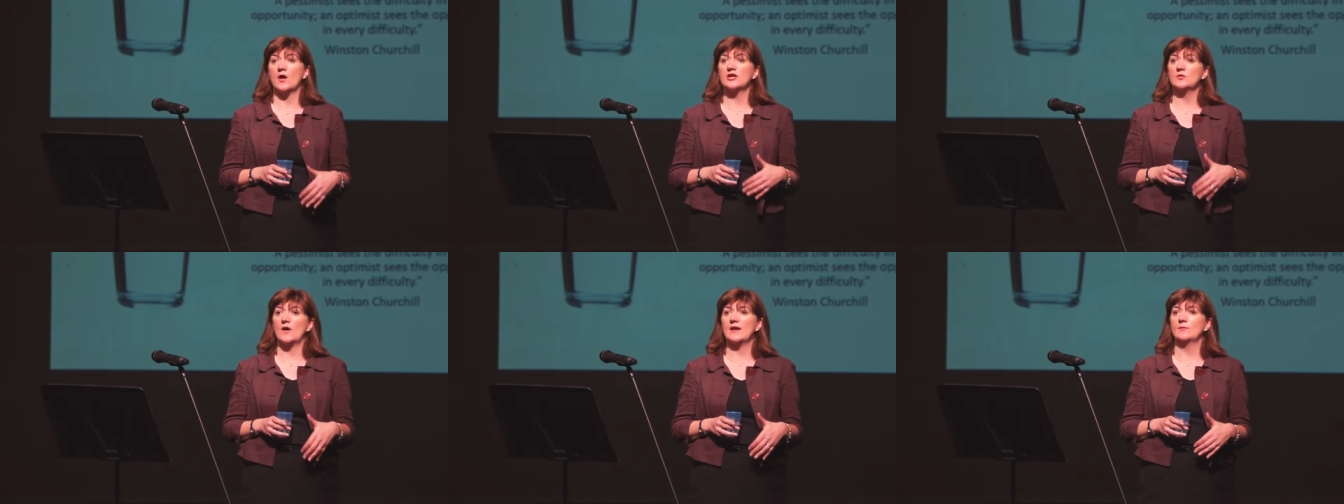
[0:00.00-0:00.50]
Are
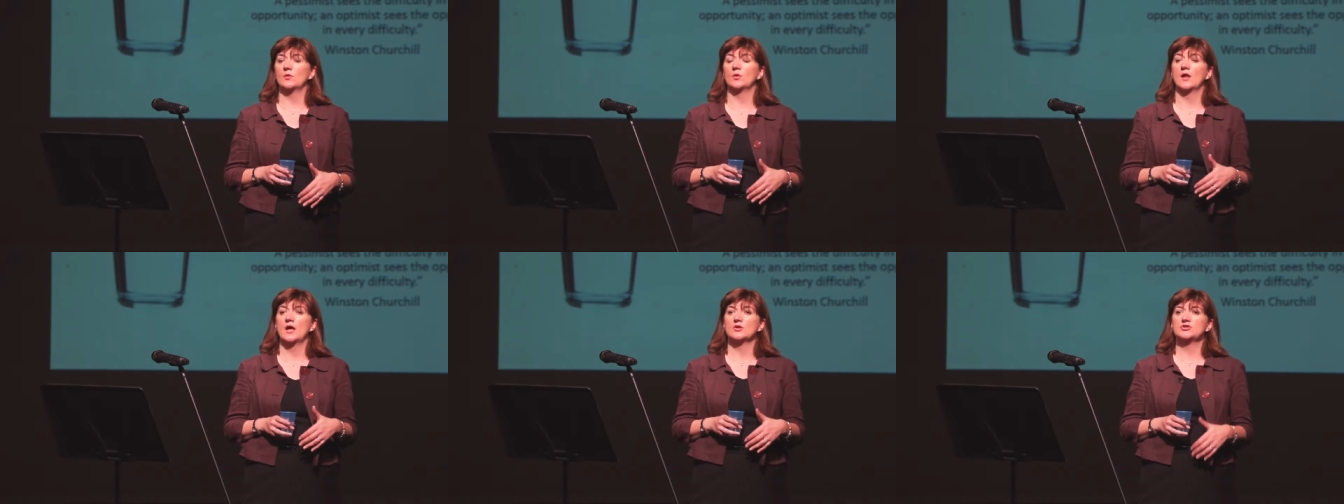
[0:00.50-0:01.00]
you
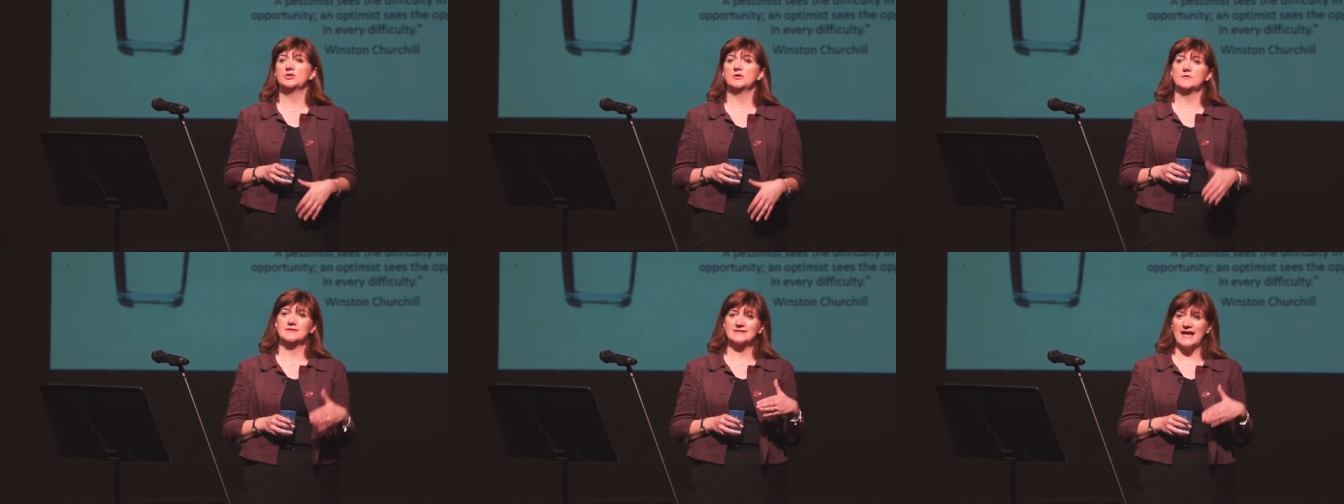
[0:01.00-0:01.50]
able
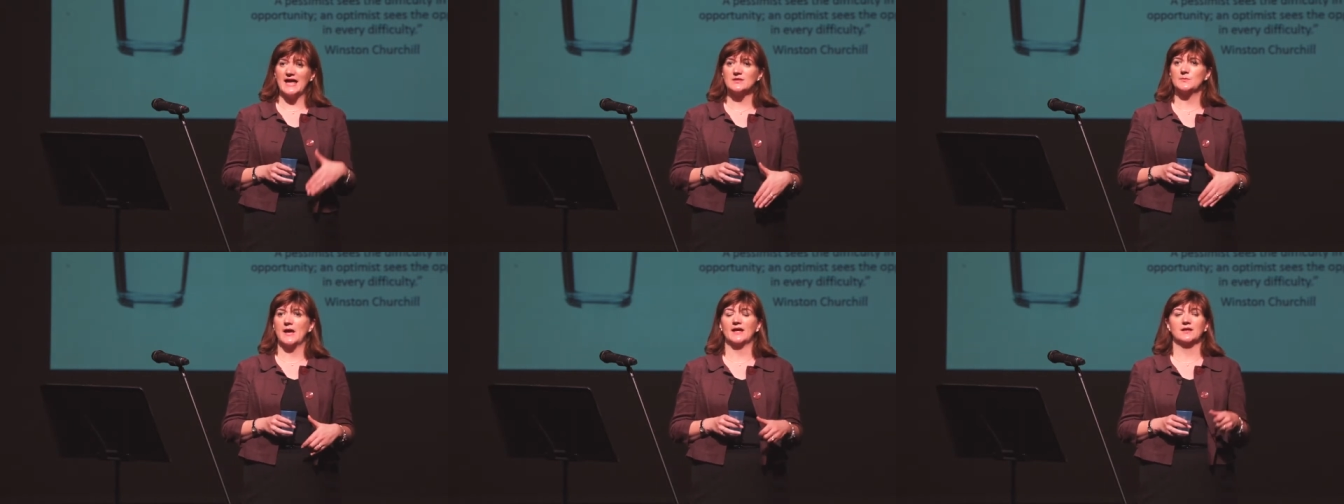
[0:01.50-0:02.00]
to
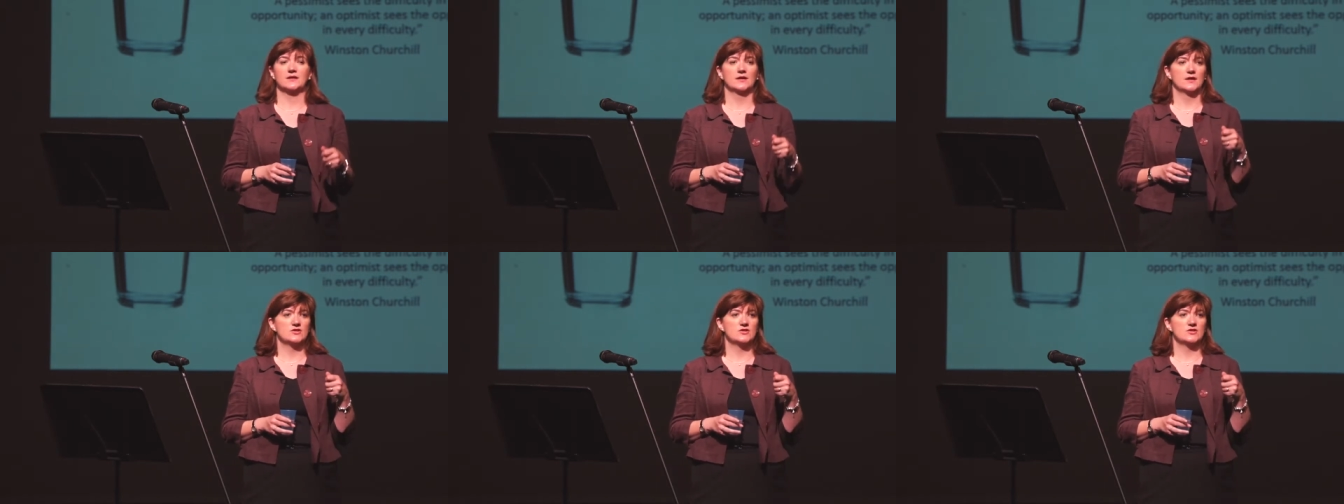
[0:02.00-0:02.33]
stand back,